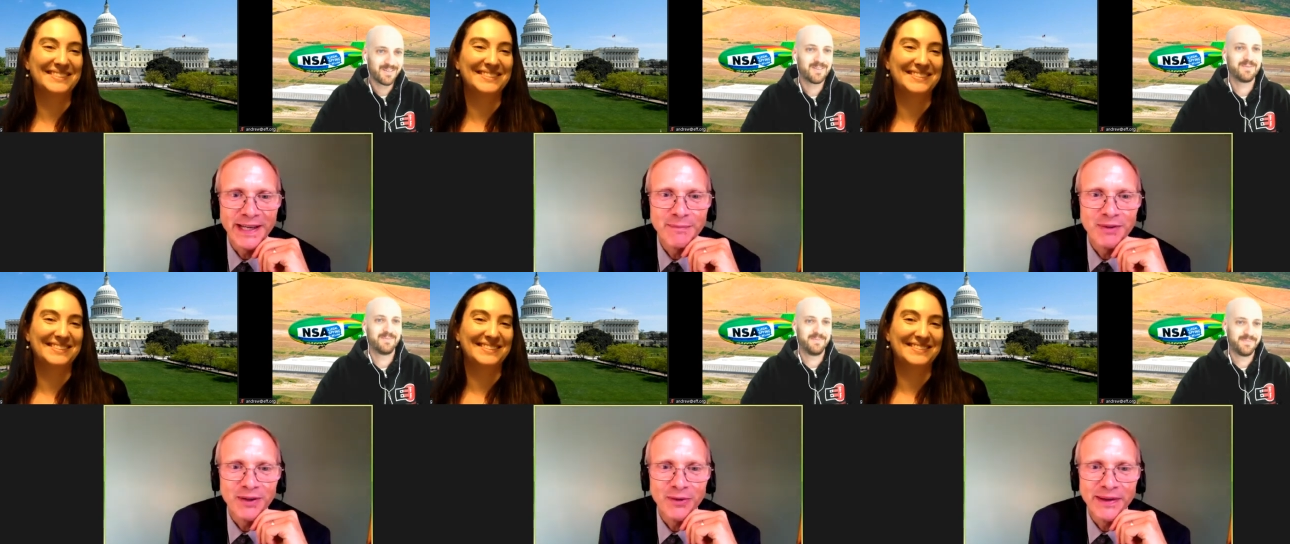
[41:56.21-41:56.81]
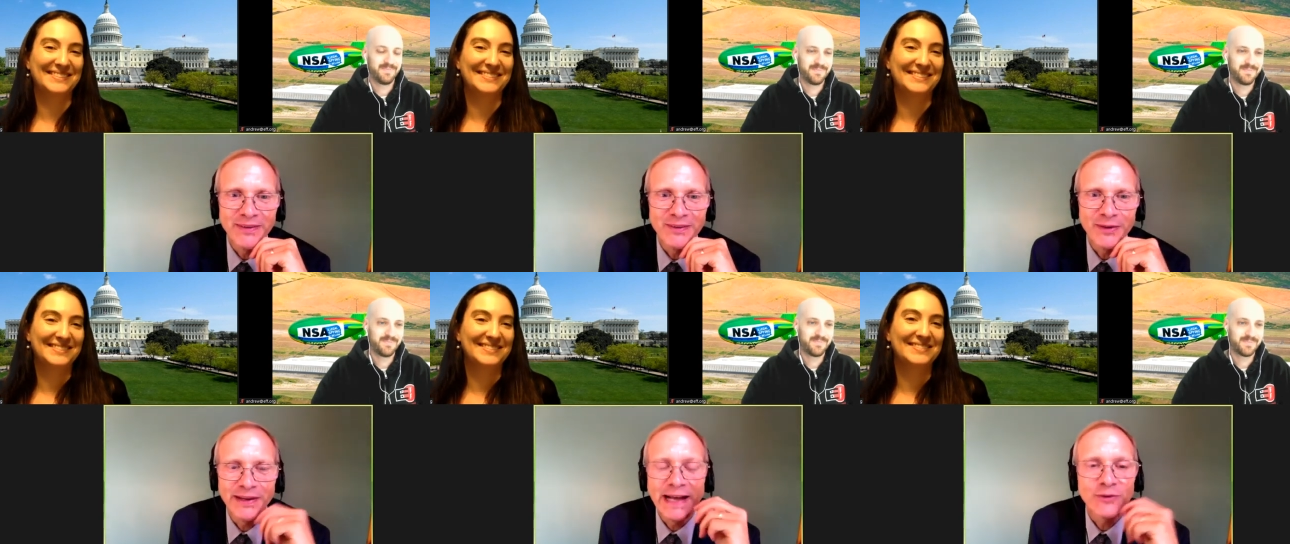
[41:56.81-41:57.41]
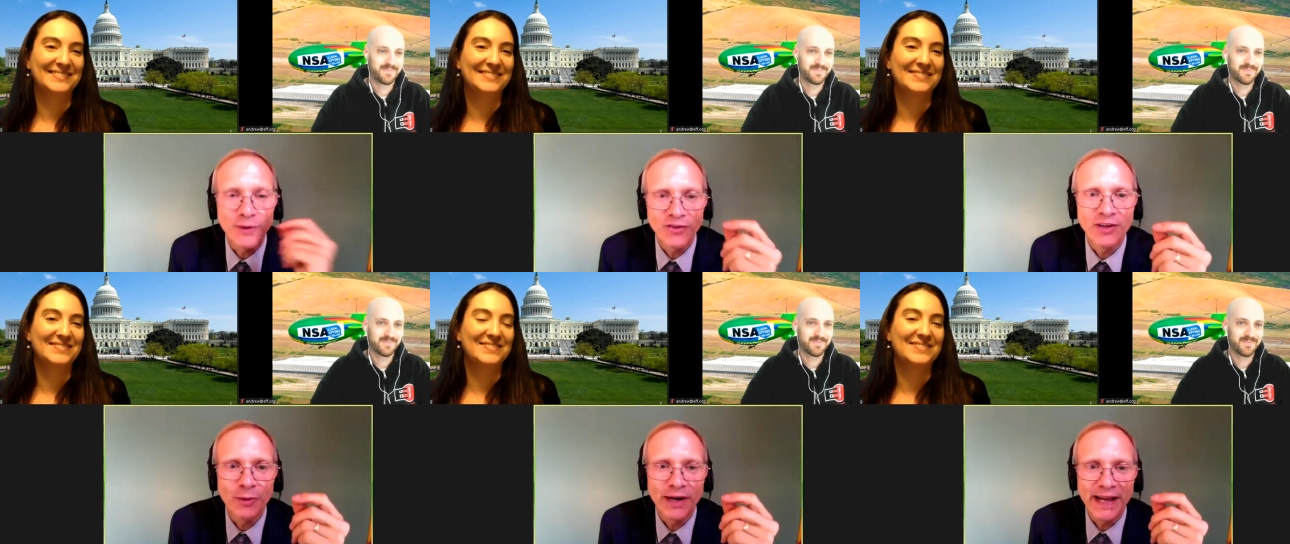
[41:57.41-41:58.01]
Speaker 1: below. And so the next question
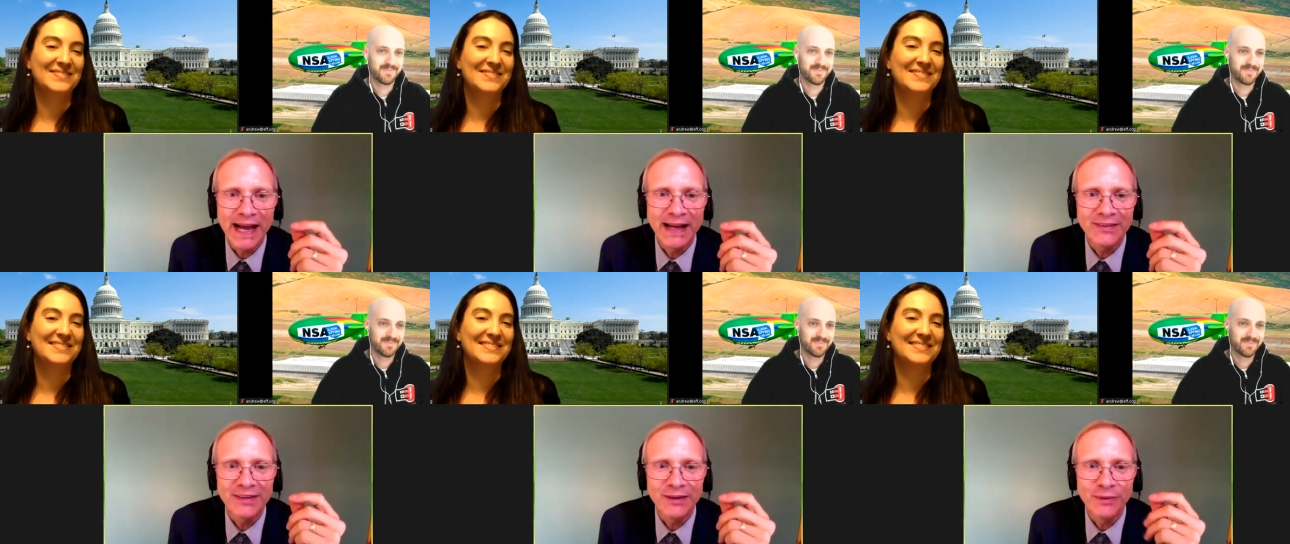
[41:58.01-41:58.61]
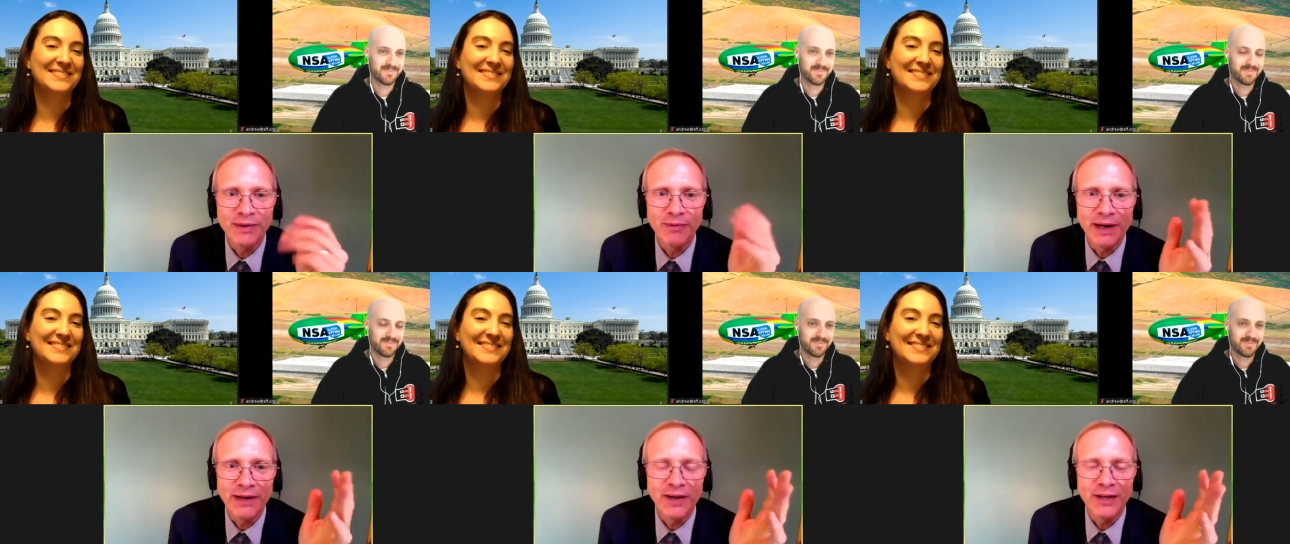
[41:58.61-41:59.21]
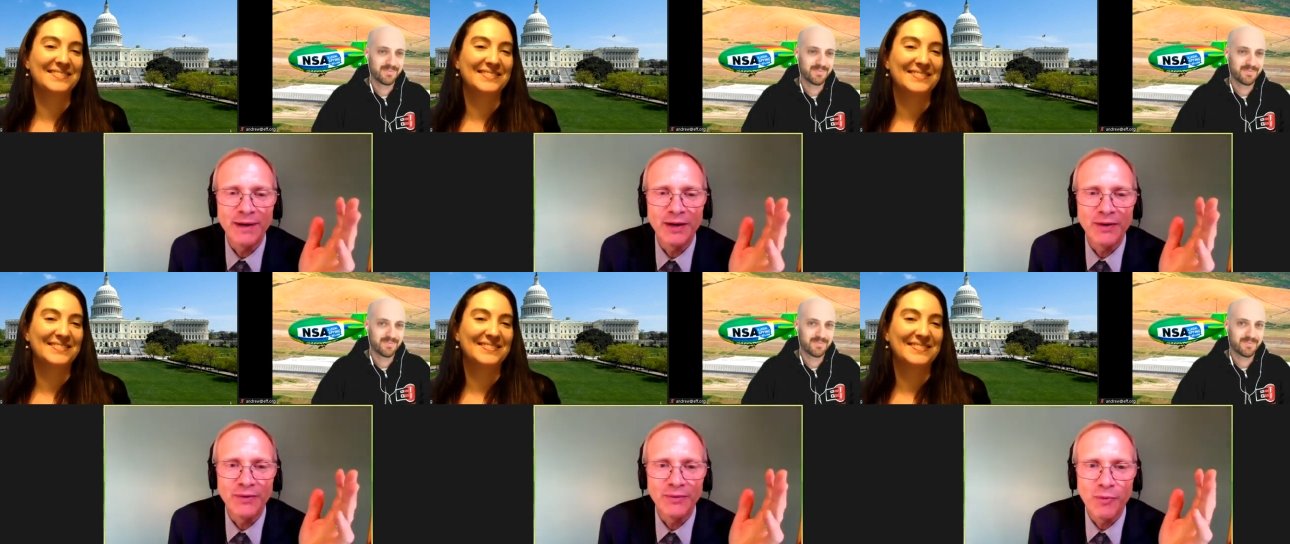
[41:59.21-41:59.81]
I want to ask, I talked about
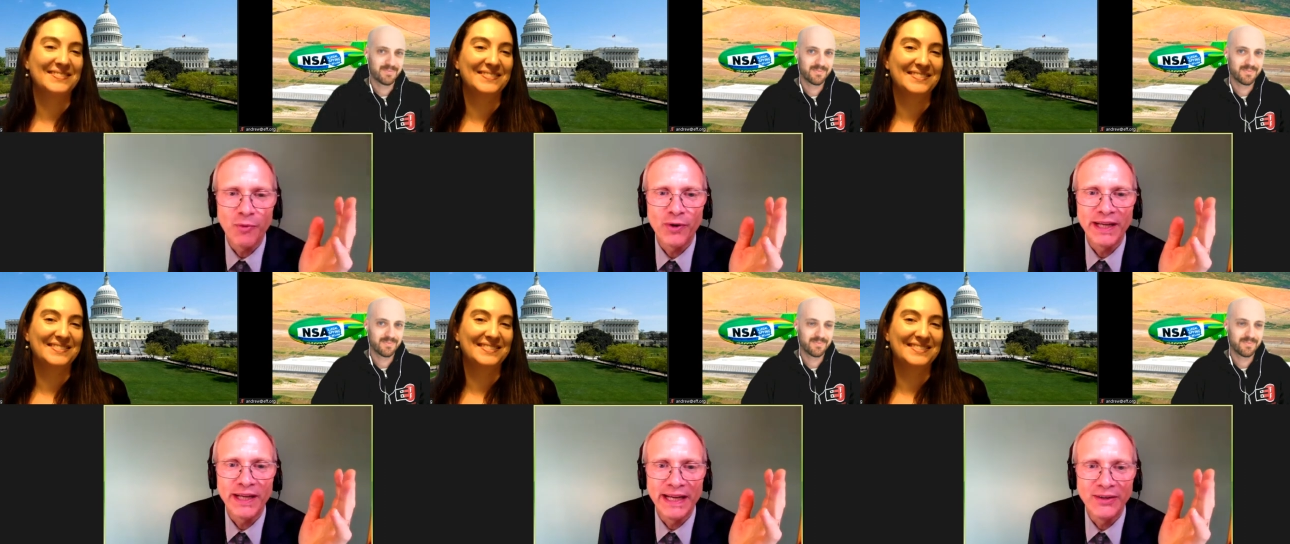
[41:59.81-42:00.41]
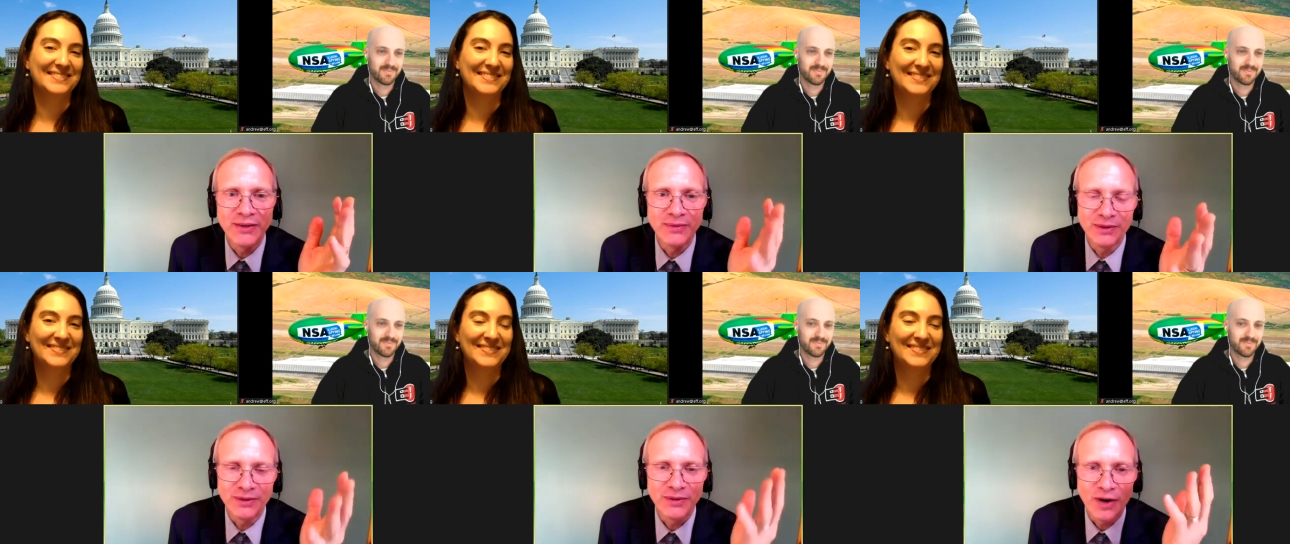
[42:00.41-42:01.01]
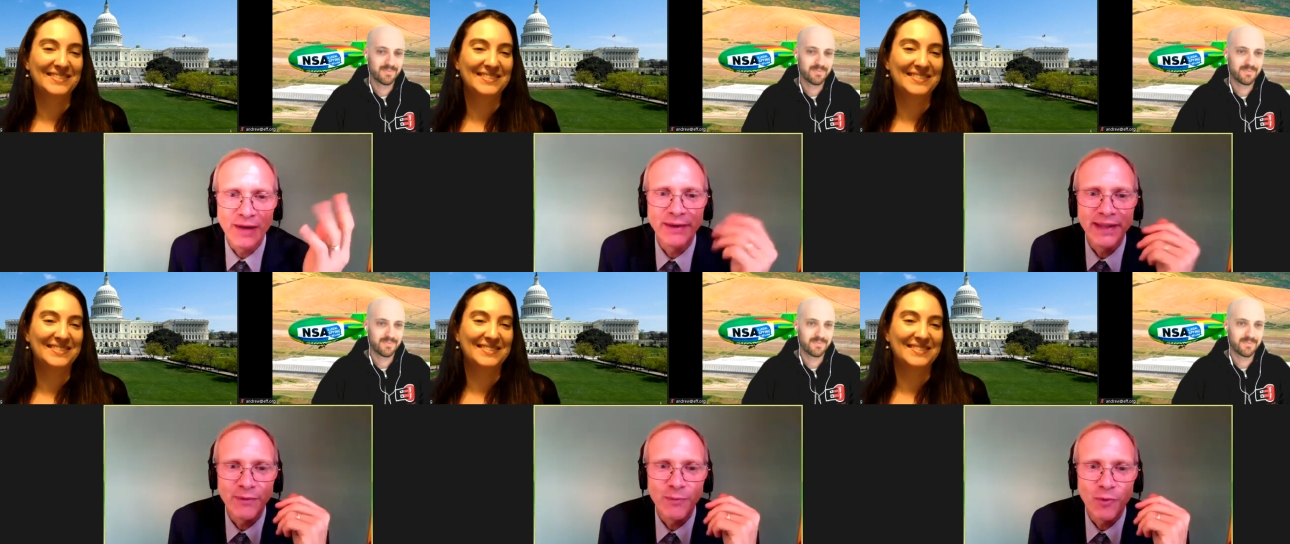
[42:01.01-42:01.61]
reporting, and you're describing that
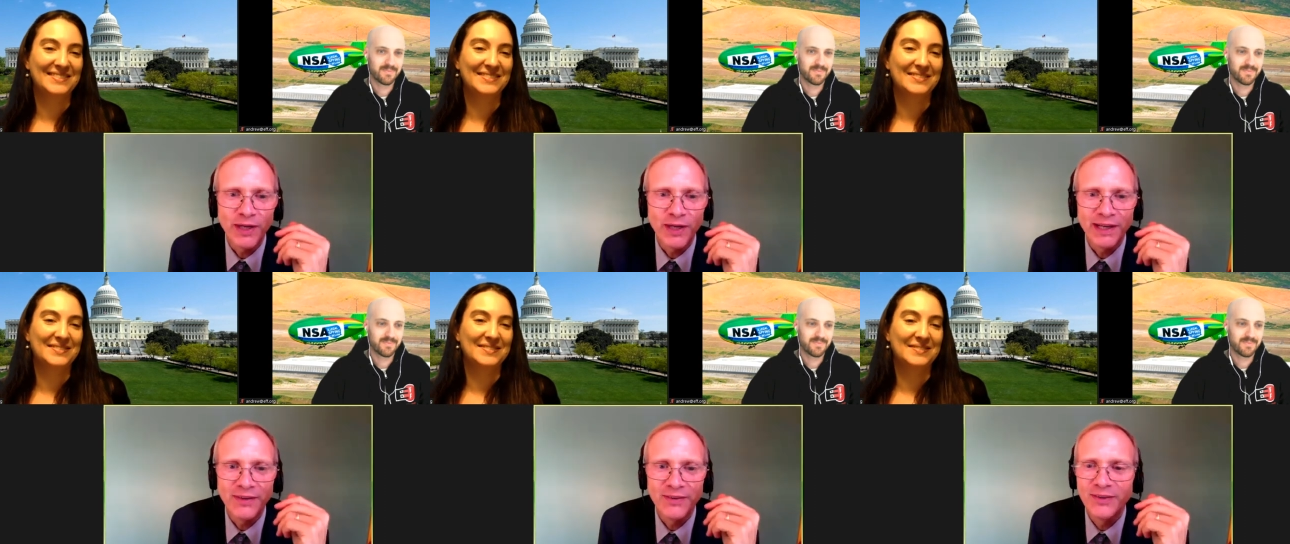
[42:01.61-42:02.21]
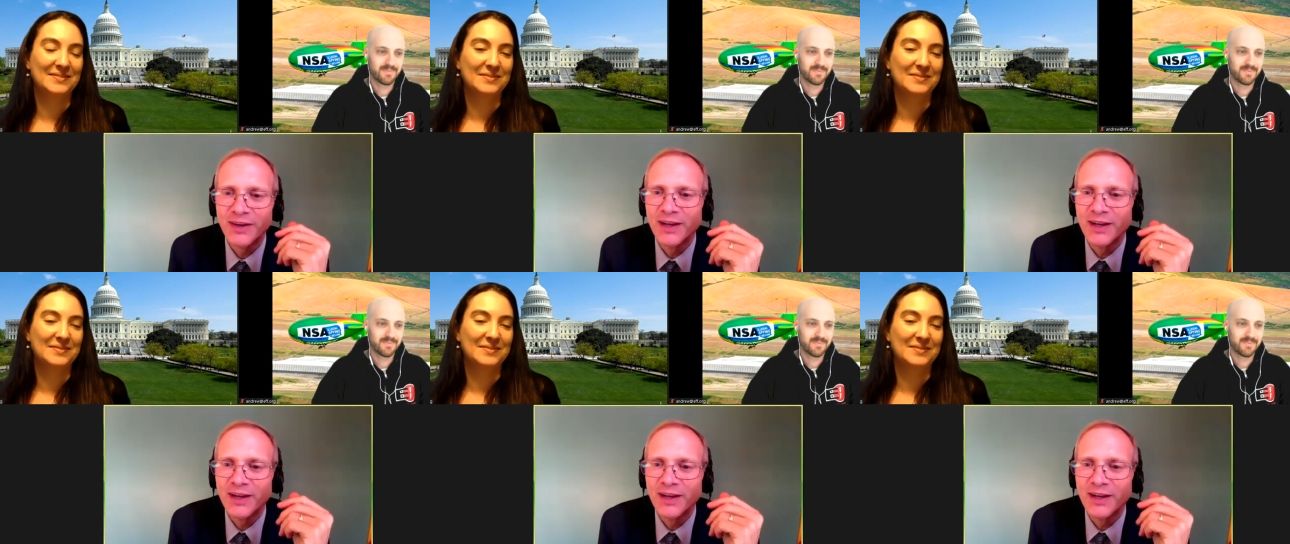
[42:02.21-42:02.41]
reporting is,